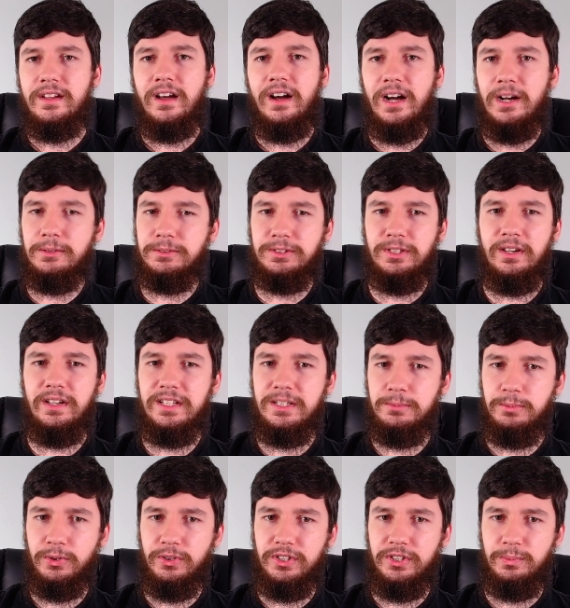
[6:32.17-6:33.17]
I was kind
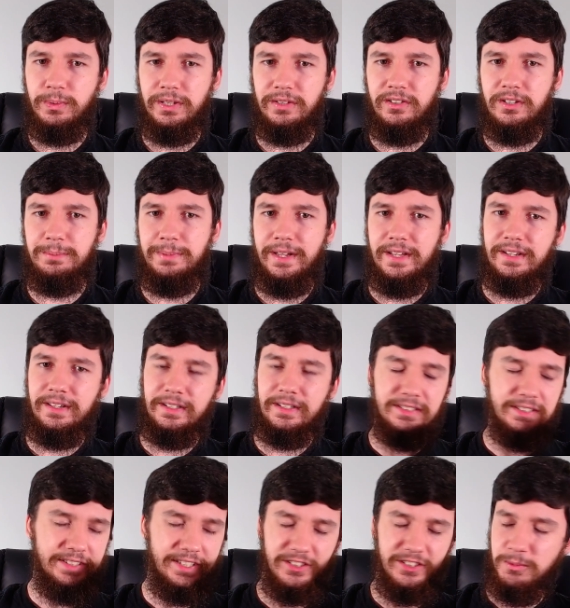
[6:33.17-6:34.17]
of worried whether I'd be able to
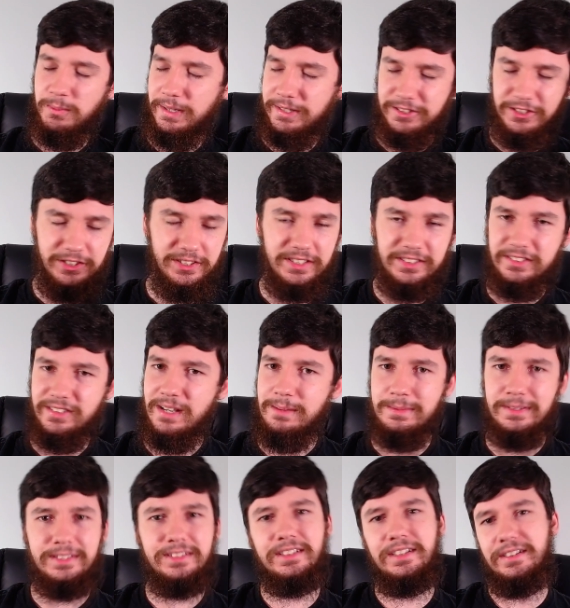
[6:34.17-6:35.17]
actually get all my uni
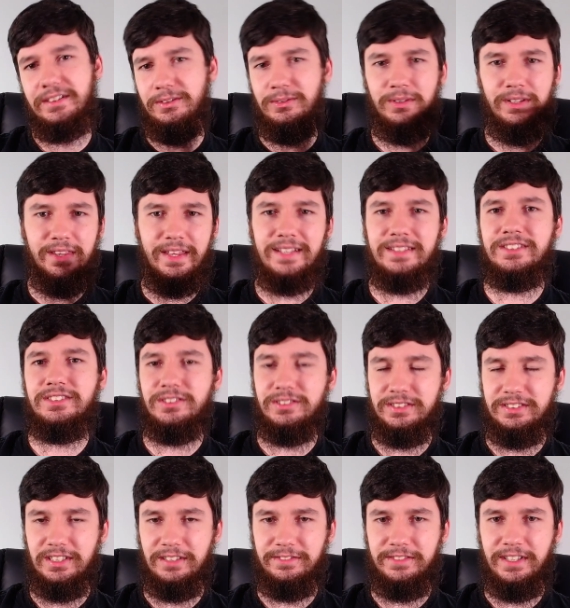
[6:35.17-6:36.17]
assignments done and all that sort of
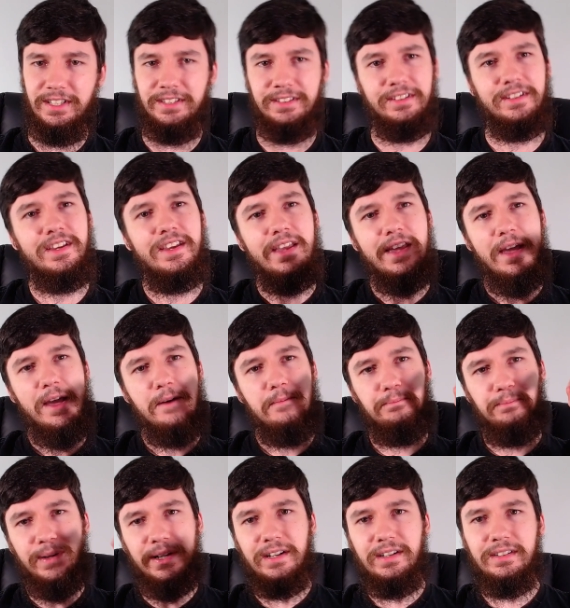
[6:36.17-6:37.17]
stuff done.
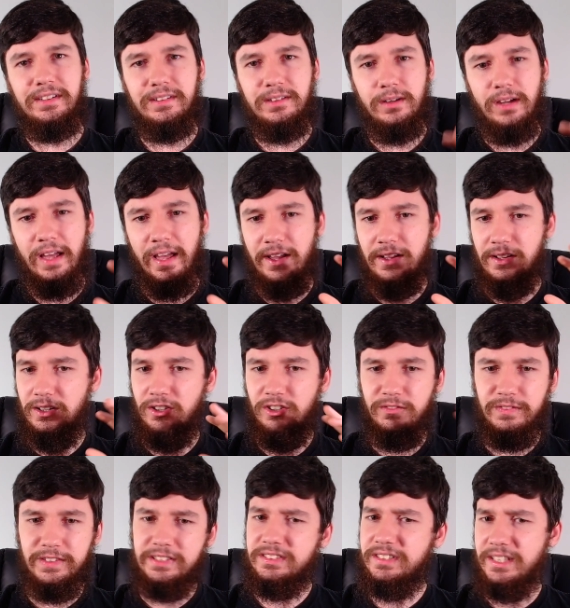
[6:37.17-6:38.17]
But
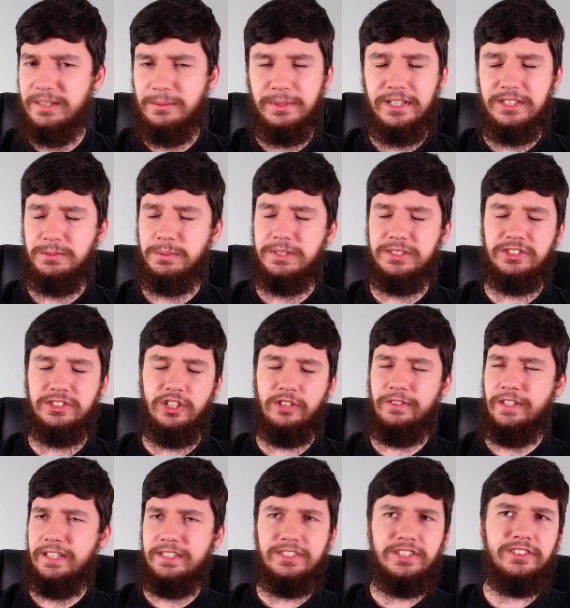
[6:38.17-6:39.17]
obviously, when I switched
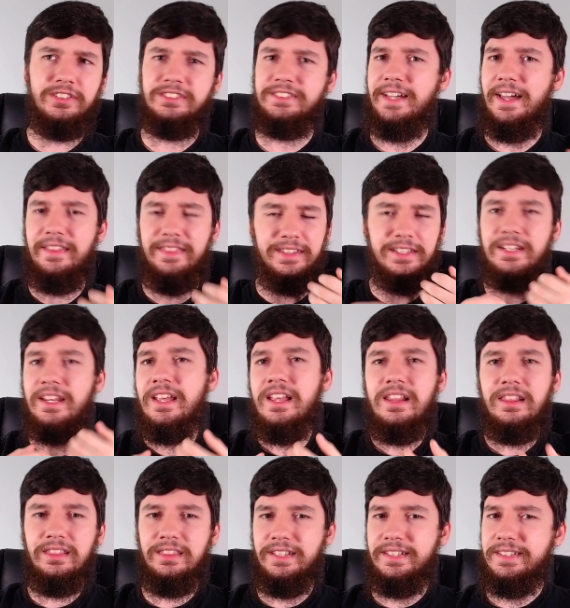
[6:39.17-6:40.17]
over, it turns out that
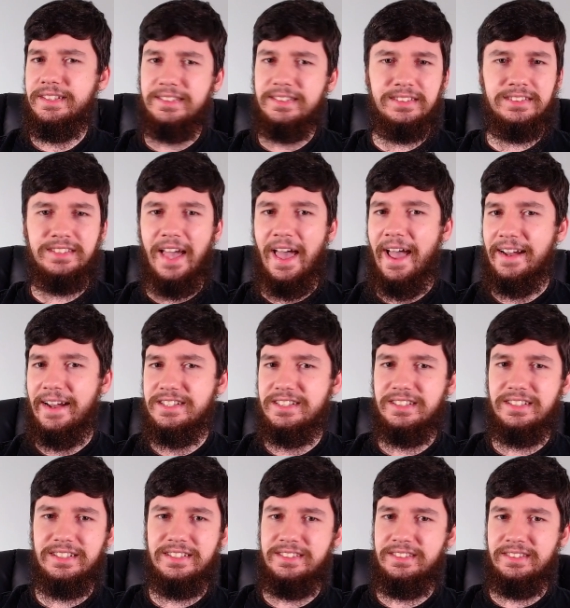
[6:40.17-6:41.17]
Linux is
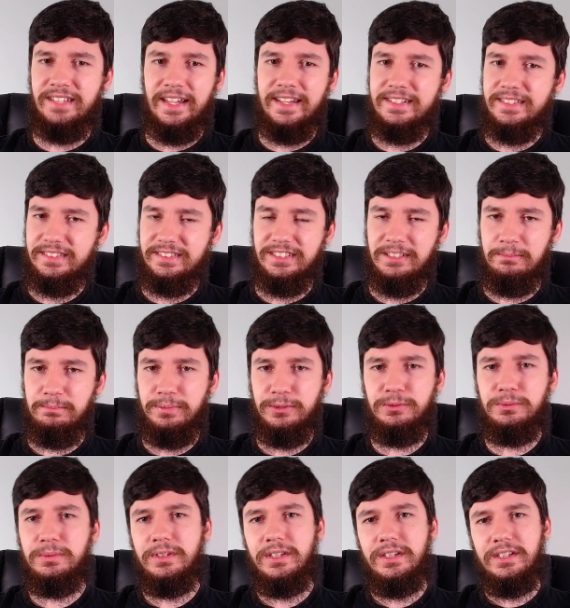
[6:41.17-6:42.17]
actually dead
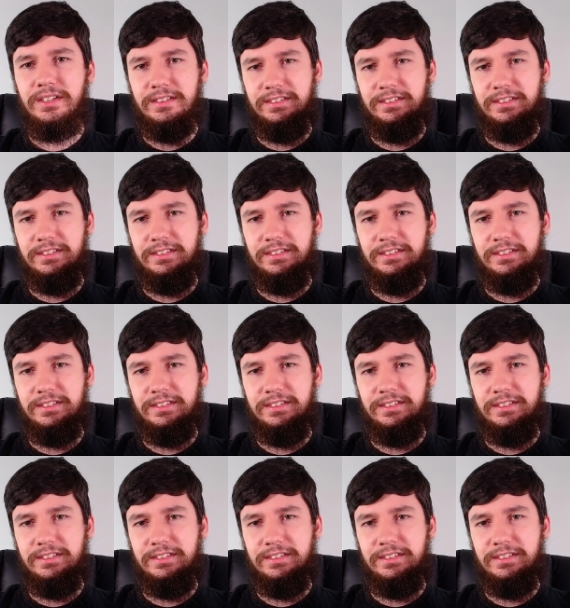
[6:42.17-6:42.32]
simple.